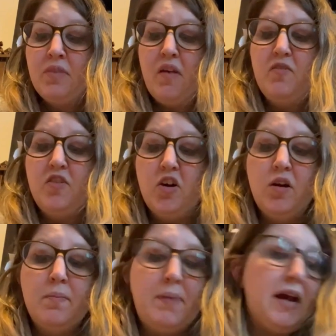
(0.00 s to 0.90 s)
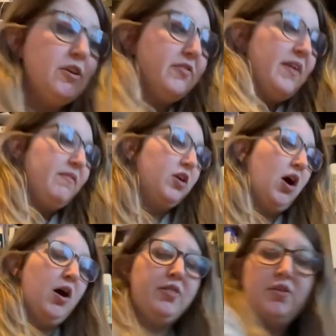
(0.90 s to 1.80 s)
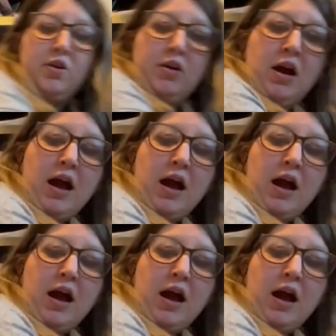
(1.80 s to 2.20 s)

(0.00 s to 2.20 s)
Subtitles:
For By Your Favorite Author,